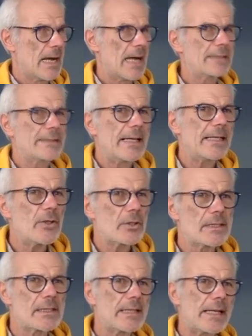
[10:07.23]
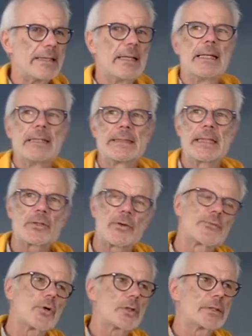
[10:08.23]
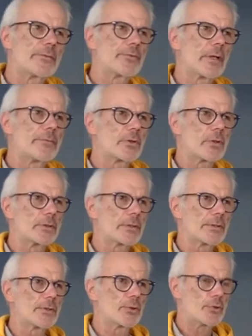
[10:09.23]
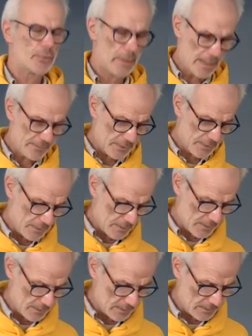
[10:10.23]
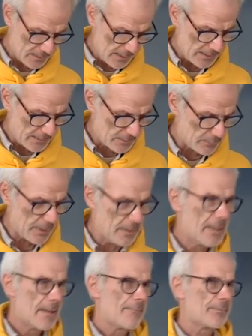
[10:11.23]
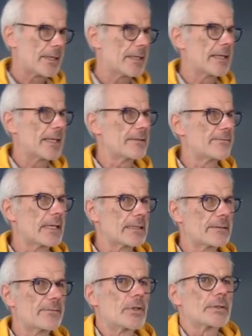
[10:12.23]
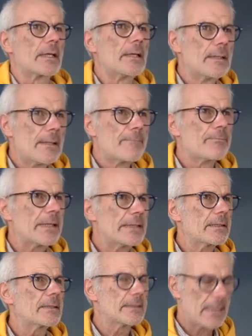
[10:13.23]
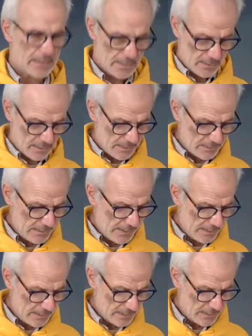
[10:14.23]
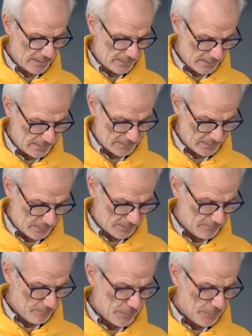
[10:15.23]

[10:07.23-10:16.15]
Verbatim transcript: I cannot say, yes, of course, if you have a constitution, you have a, a state as well, uh, and vice versa. It doesn't really say anything.